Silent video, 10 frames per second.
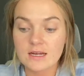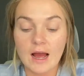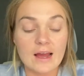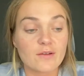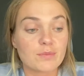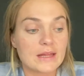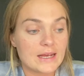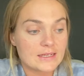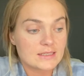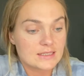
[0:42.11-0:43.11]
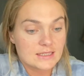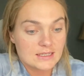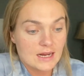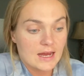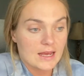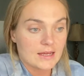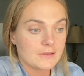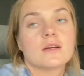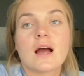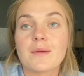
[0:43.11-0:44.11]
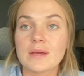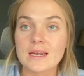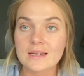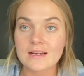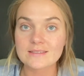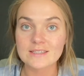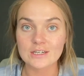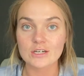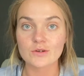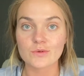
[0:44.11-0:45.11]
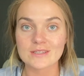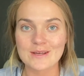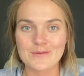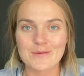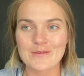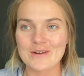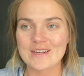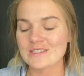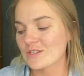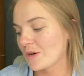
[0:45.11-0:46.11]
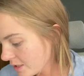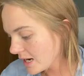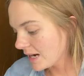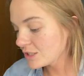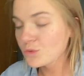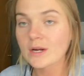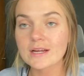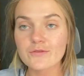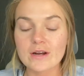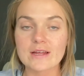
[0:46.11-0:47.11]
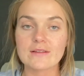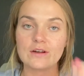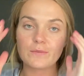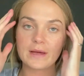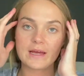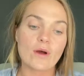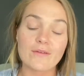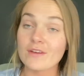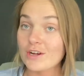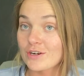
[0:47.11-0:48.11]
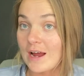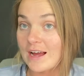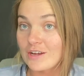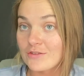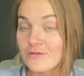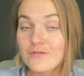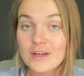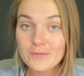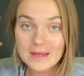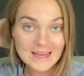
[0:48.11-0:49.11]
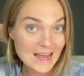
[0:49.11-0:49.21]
I have plans tonight. I'm getting dinner with some of my friends, so I do want to get ready a little bit. I figured I could film it